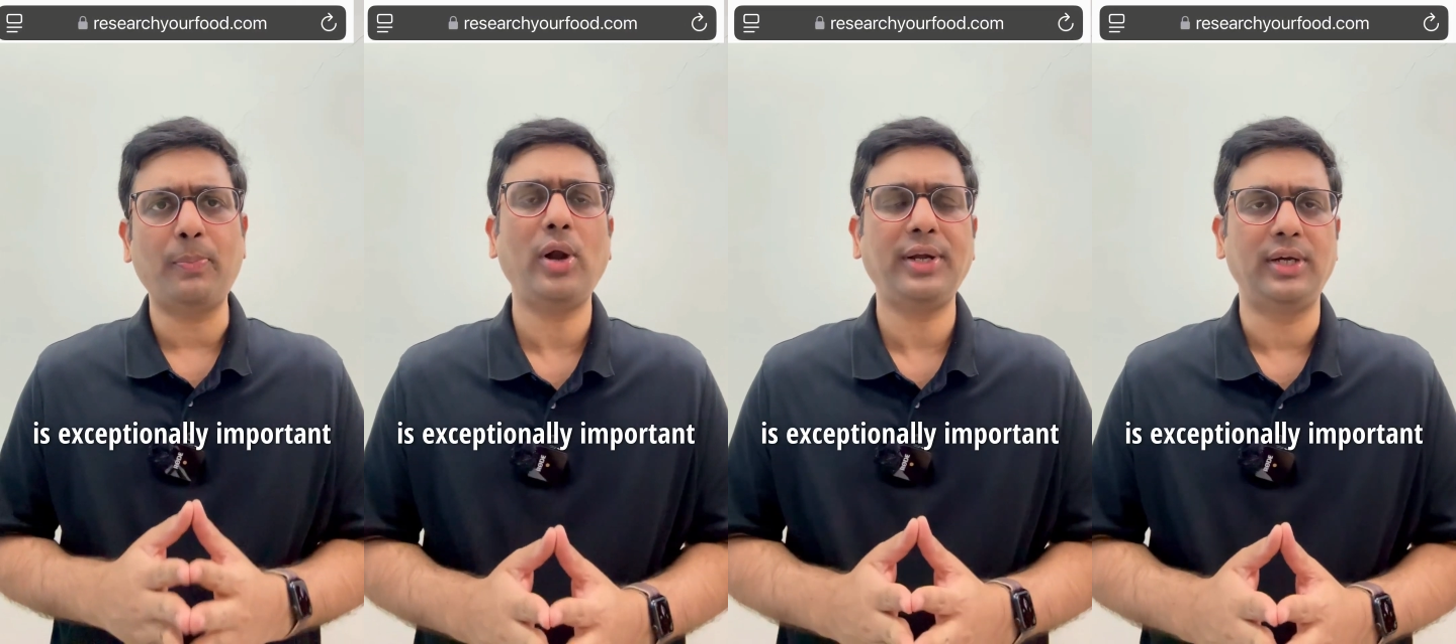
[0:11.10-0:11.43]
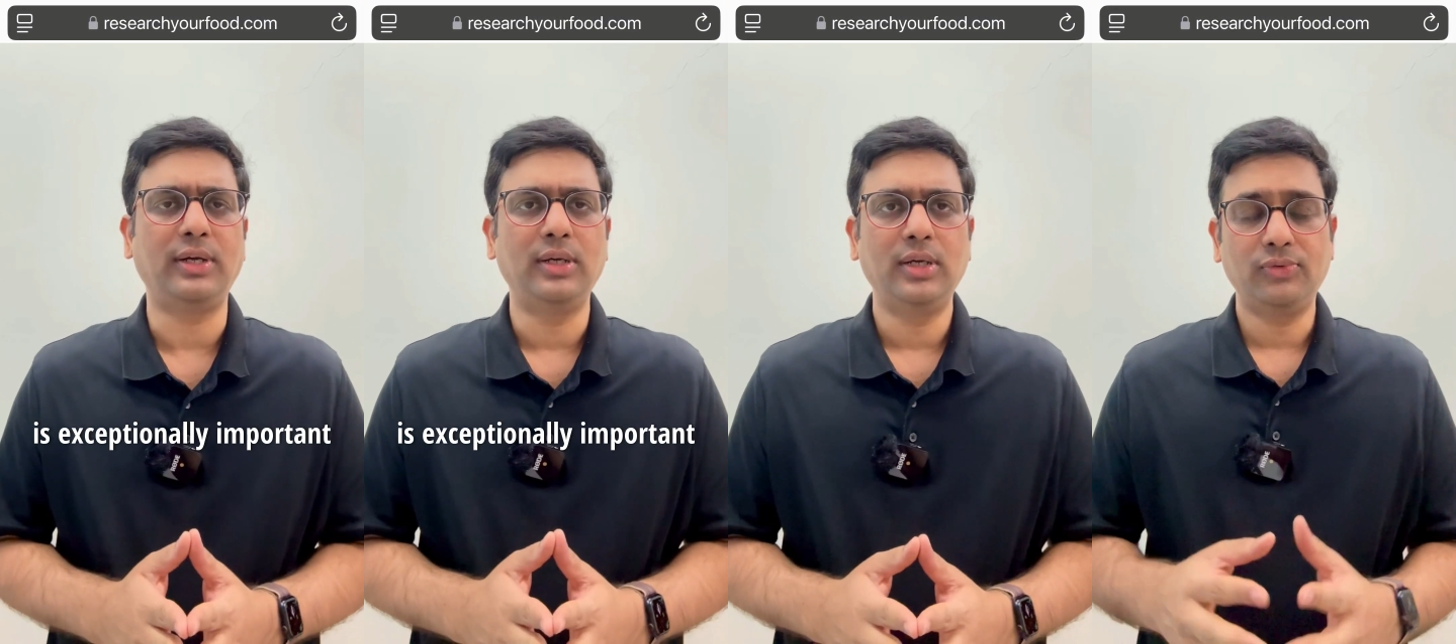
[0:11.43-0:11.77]

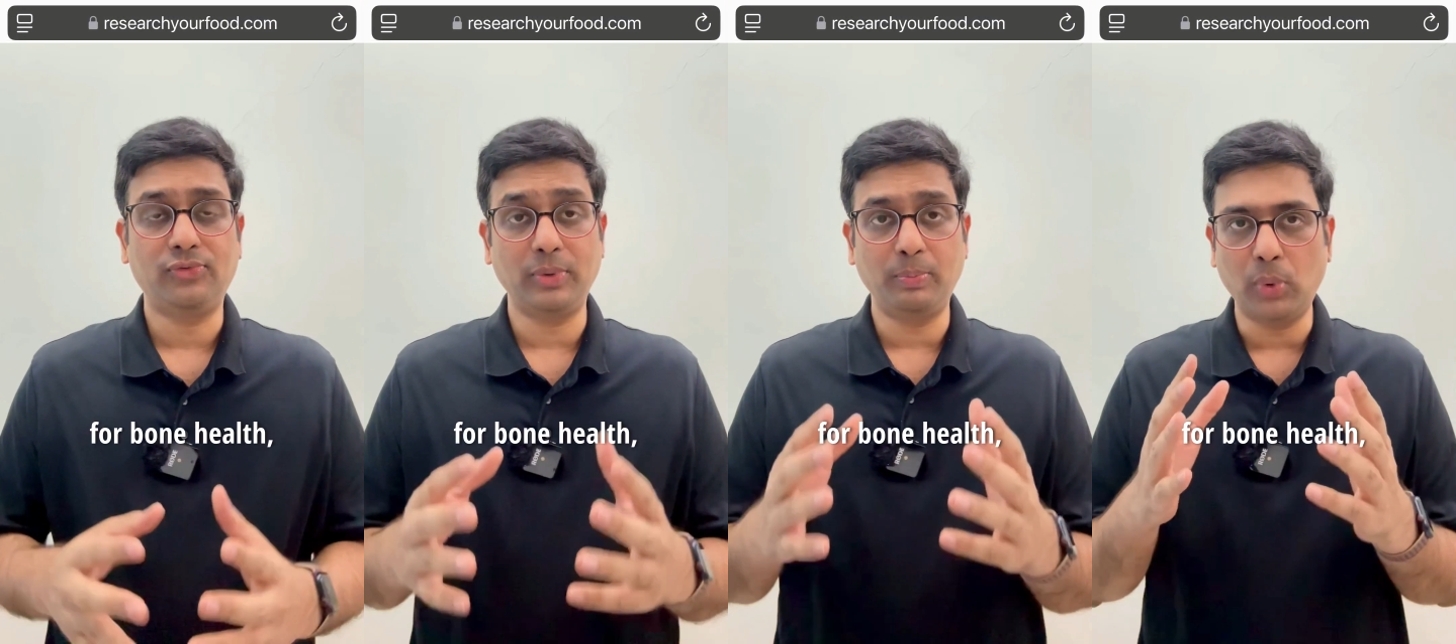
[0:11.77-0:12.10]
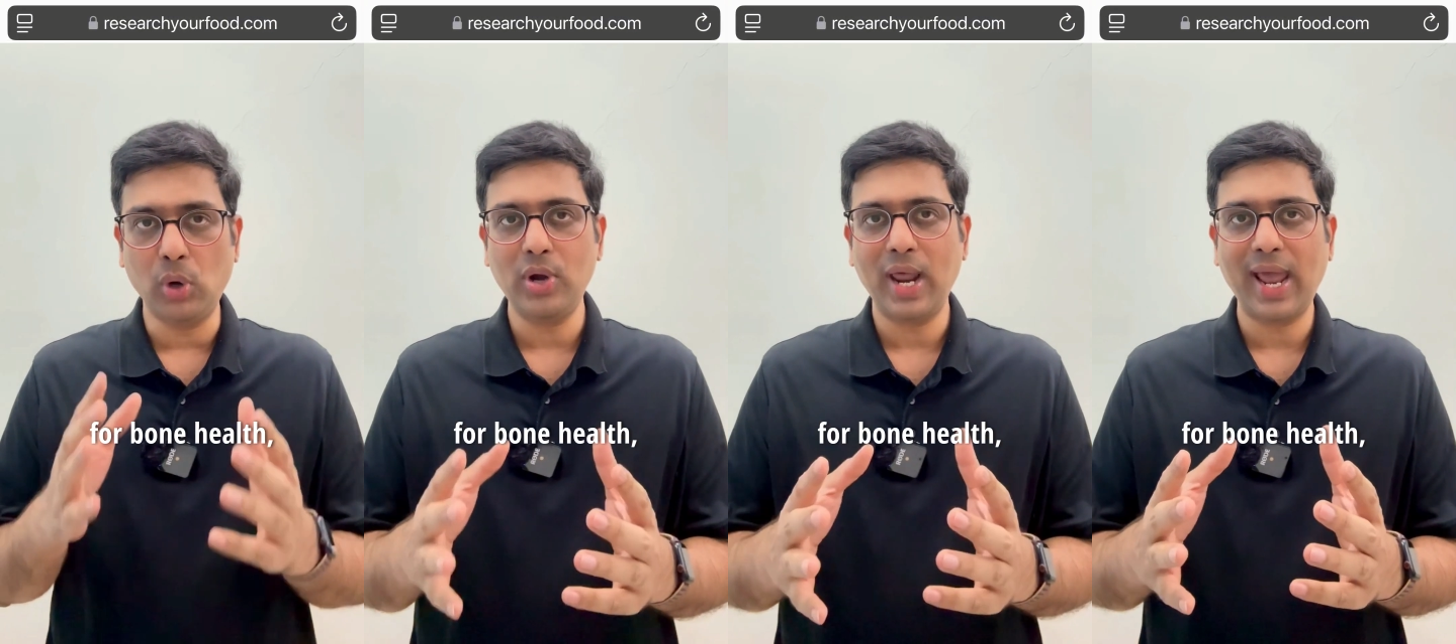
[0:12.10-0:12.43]
important for
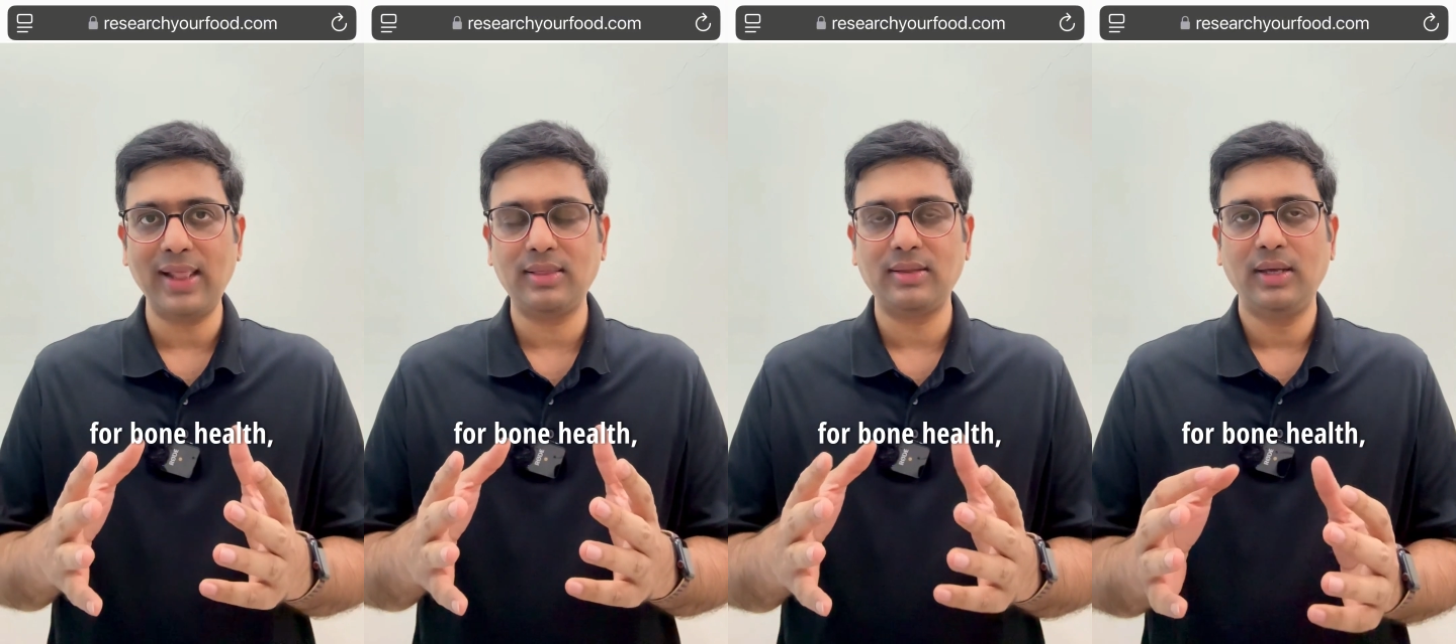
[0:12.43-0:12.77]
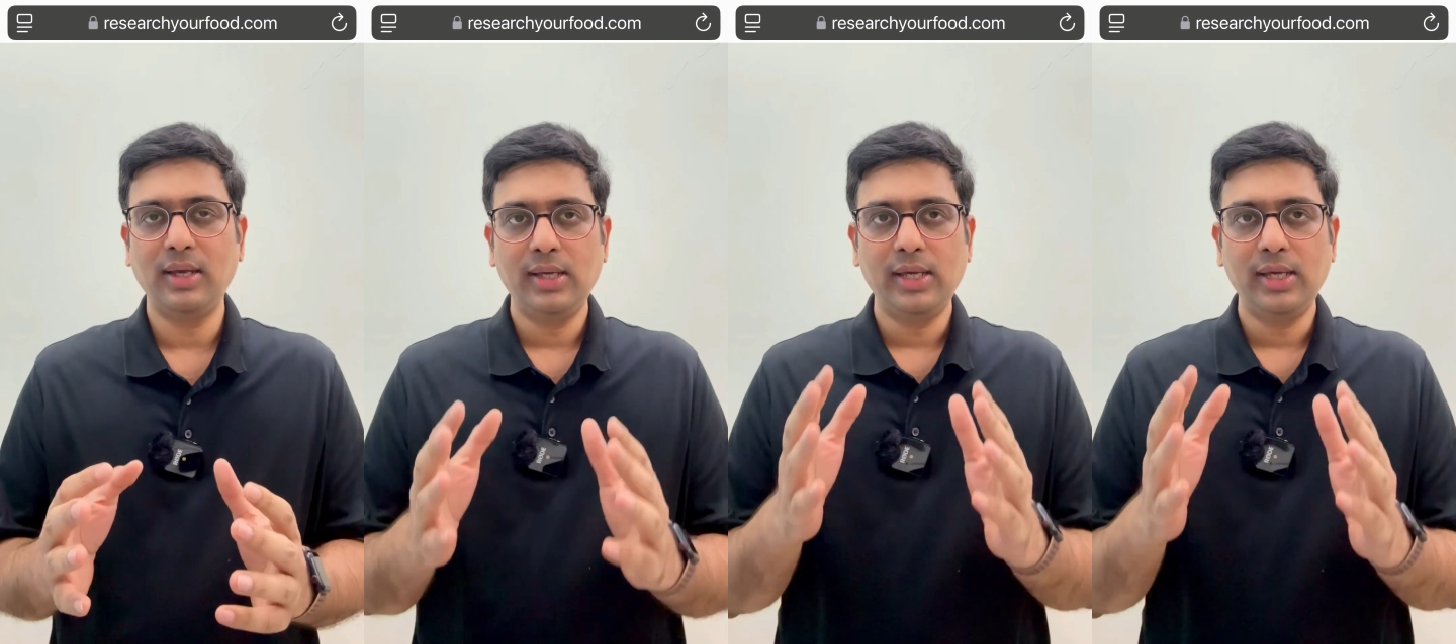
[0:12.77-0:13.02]
bone health,